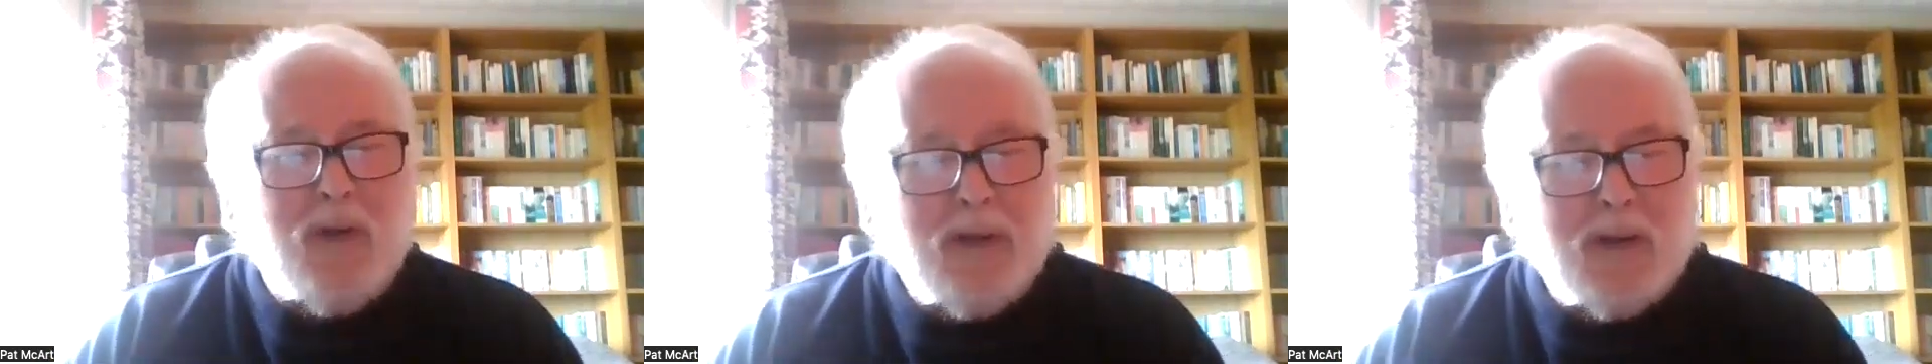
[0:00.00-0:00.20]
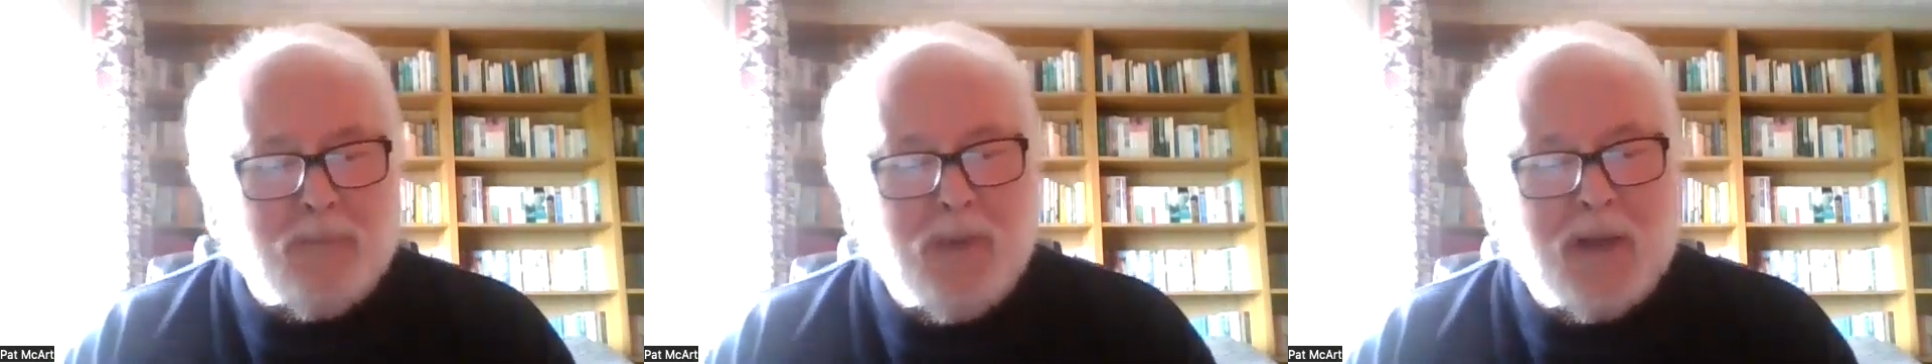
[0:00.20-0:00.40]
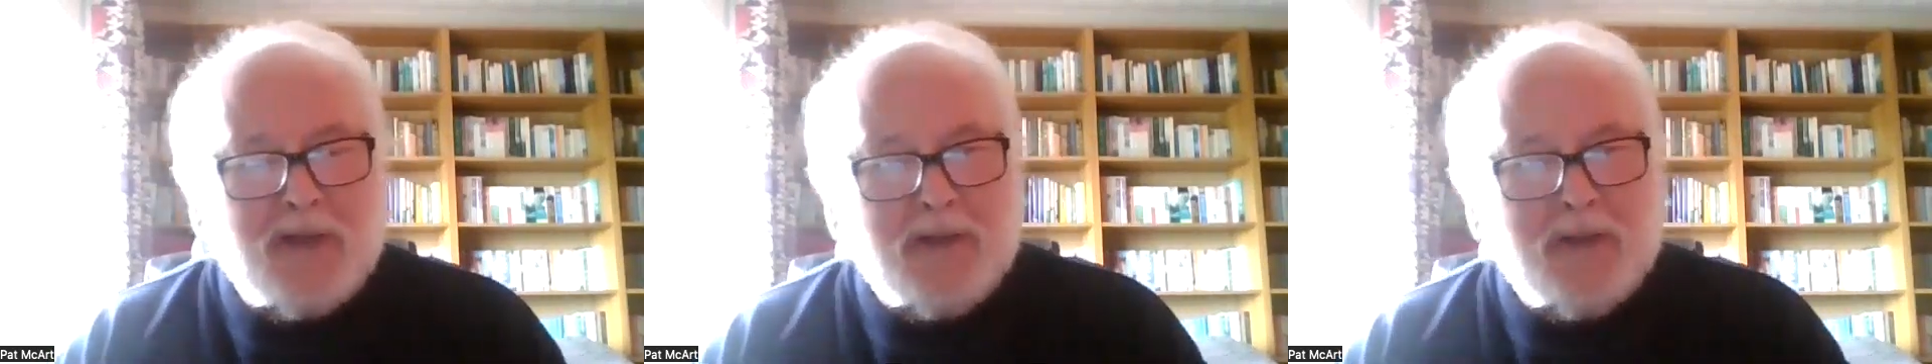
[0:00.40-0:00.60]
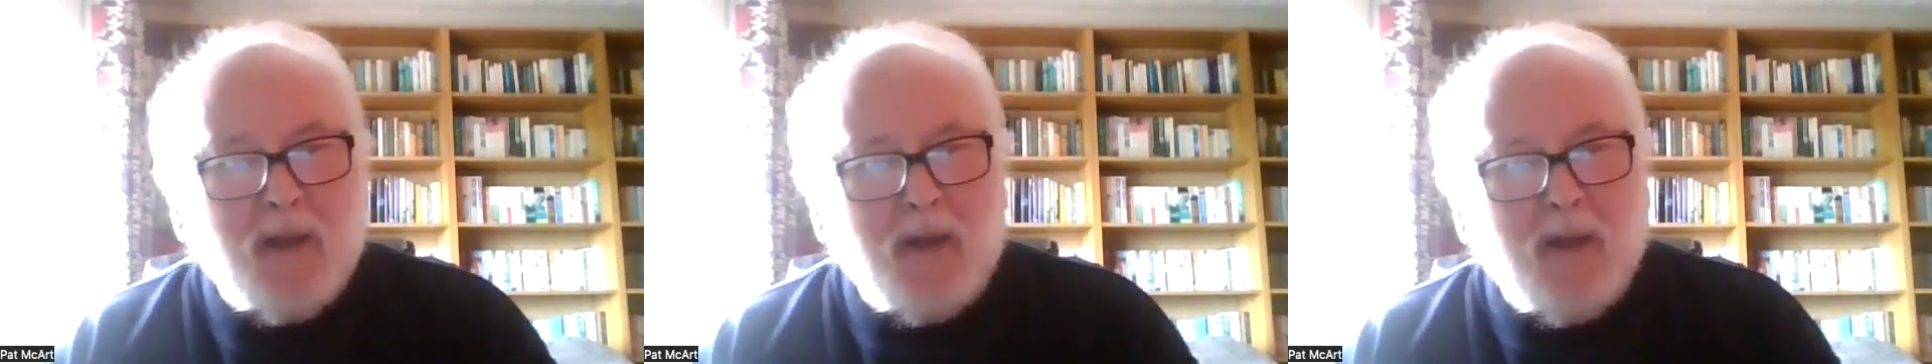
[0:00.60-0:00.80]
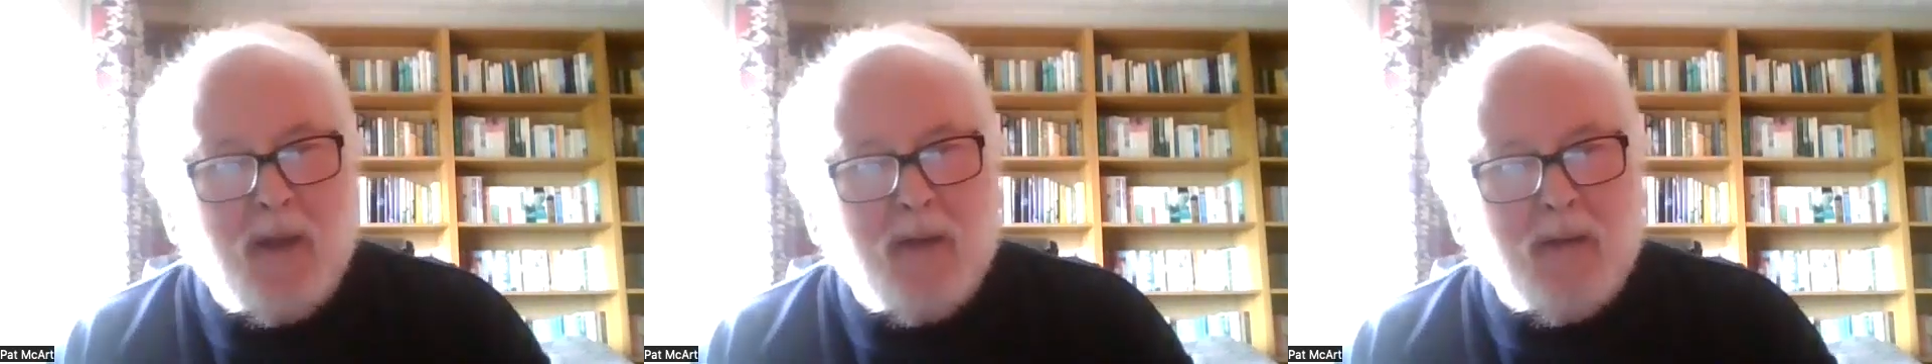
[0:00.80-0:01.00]
the Brits
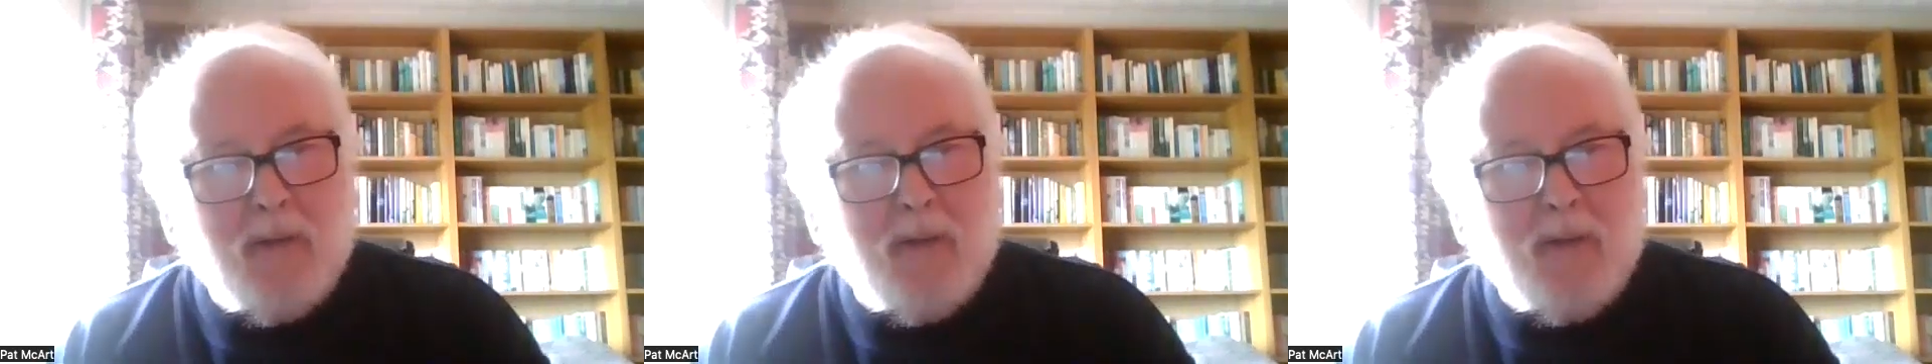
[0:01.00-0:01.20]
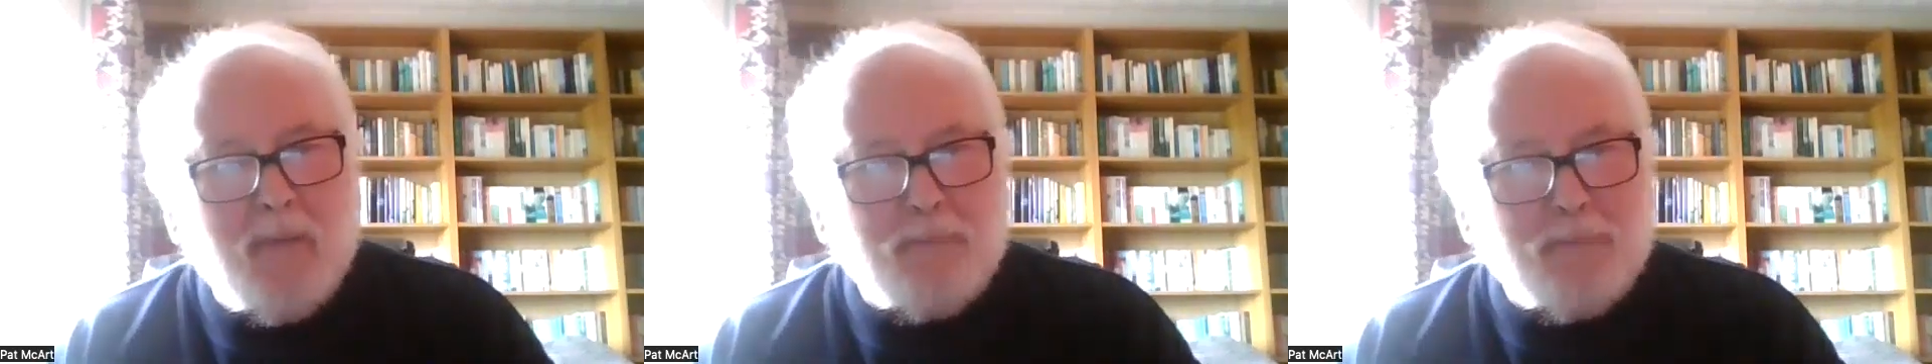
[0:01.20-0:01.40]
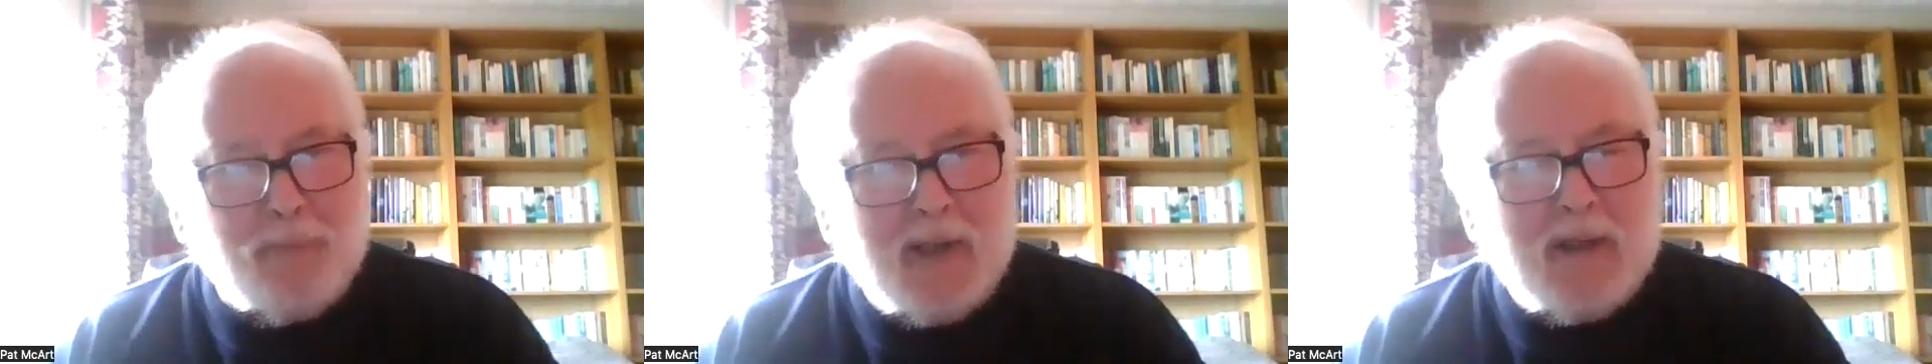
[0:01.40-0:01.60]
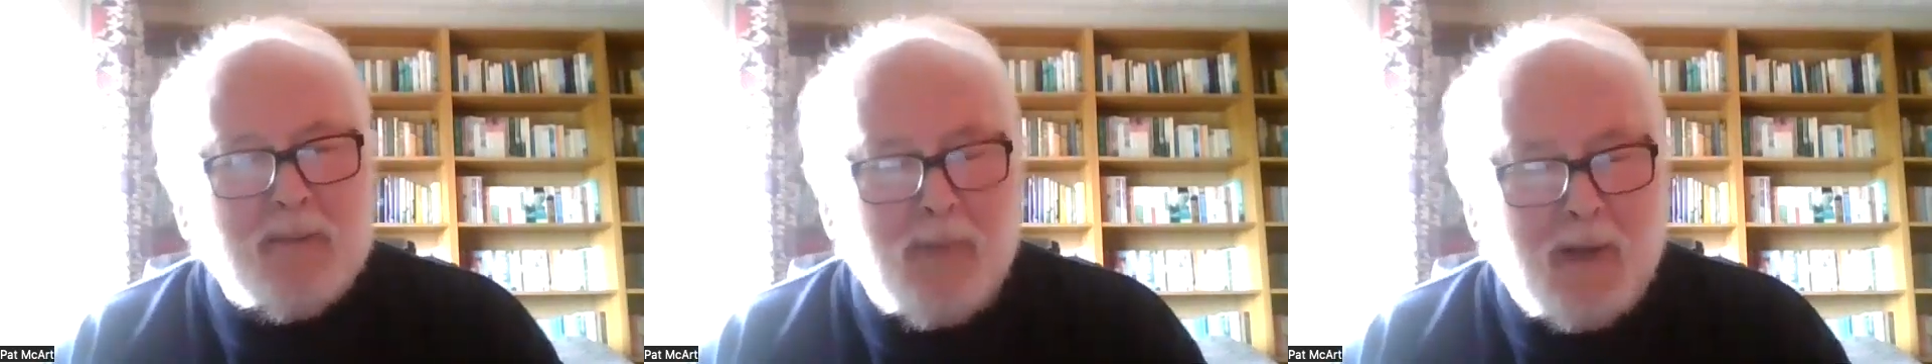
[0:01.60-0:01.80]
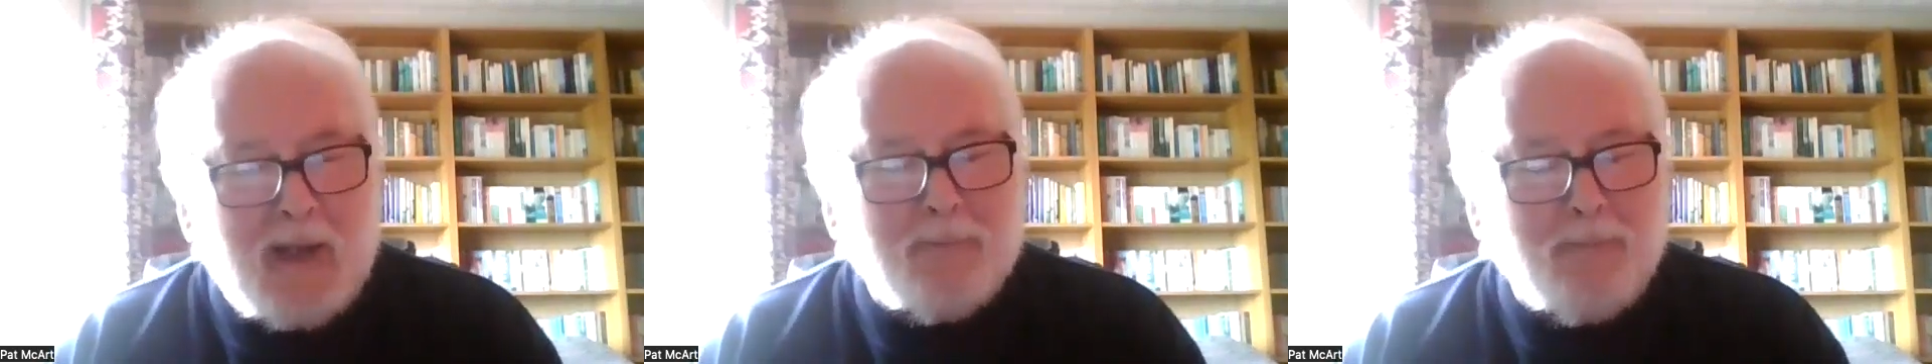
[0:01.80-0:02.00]

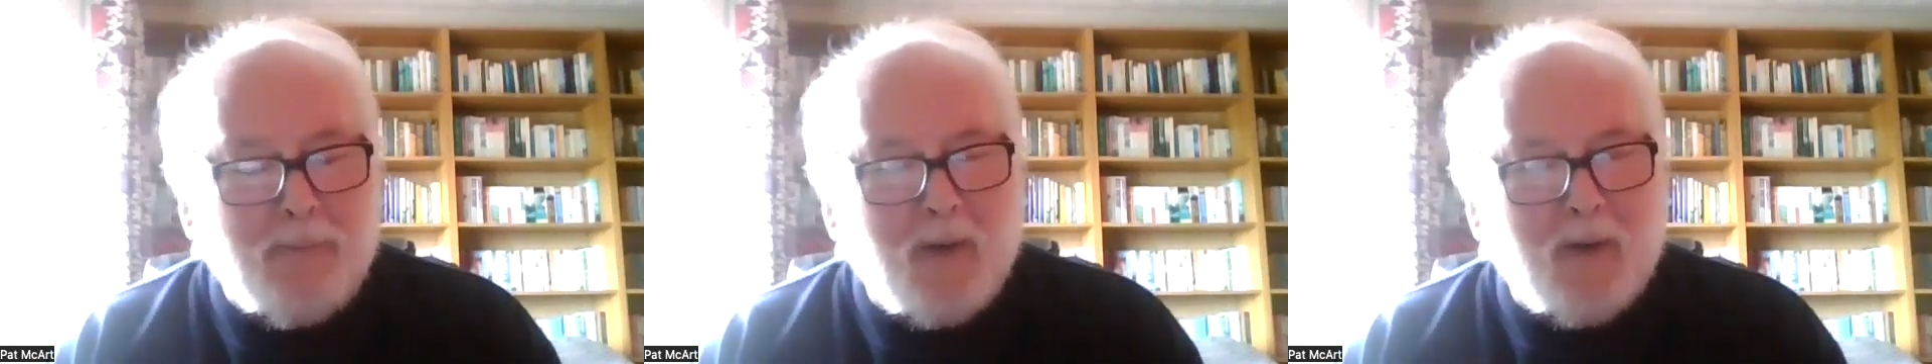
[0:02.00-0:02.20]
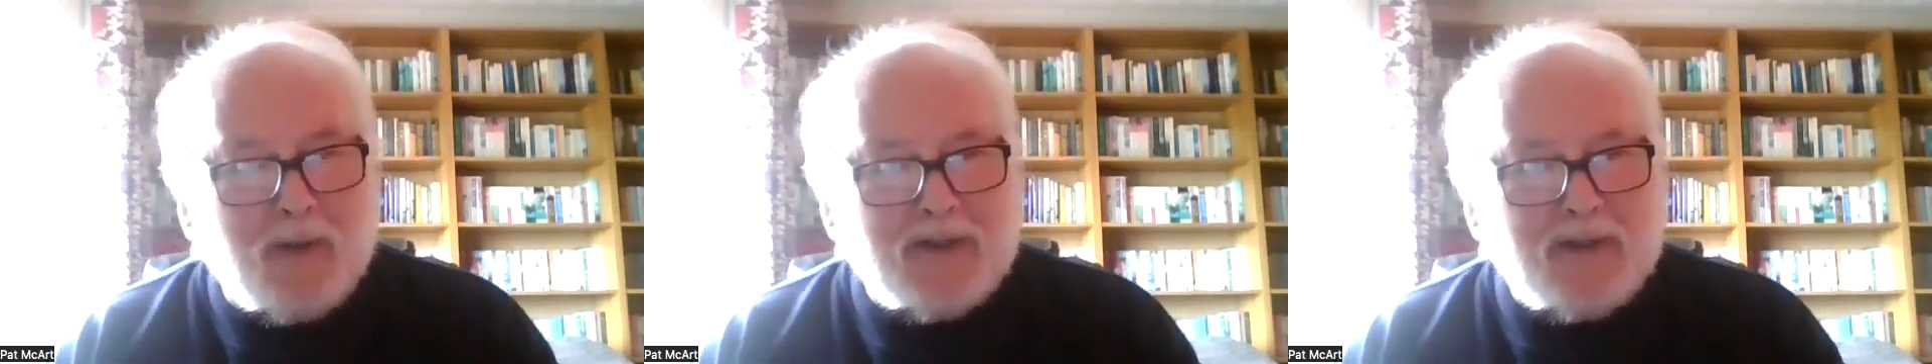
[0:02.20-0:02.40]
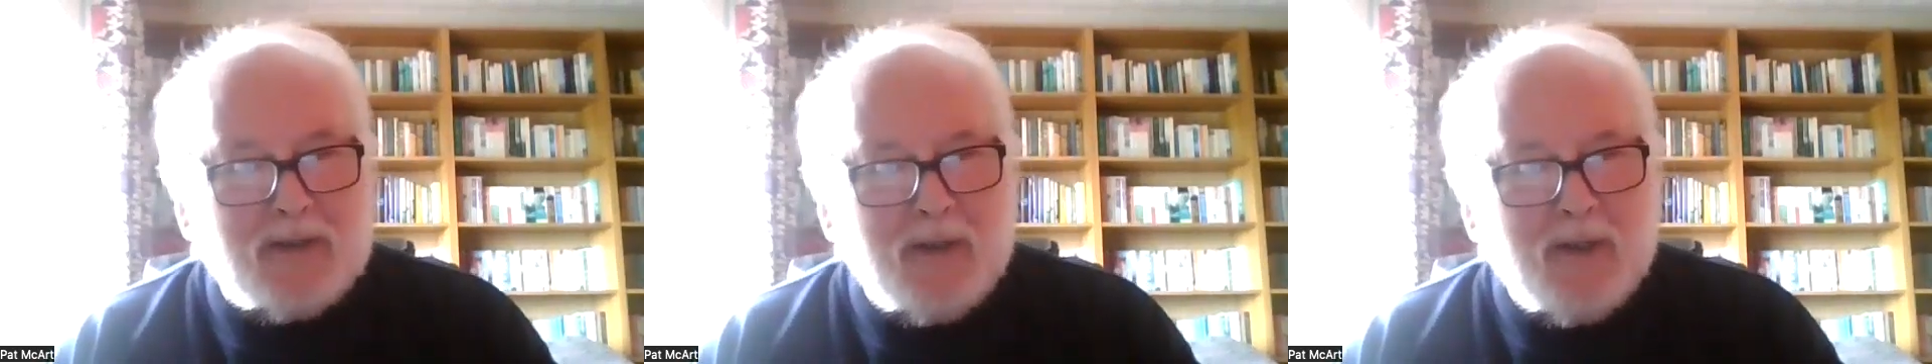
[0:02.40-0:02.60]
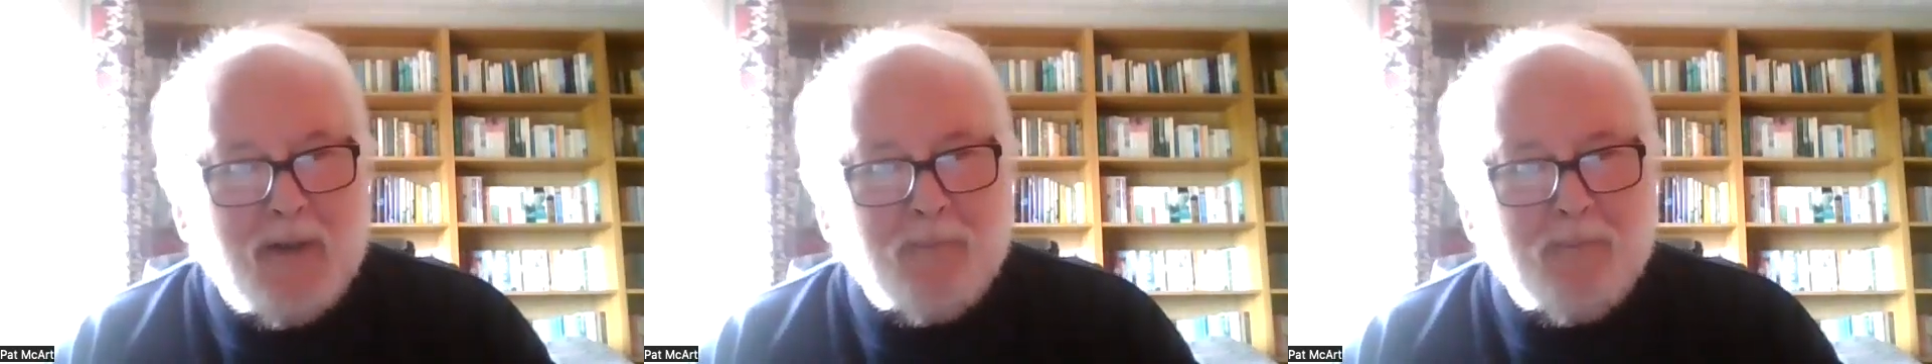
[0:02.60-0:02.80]
bring back Boris,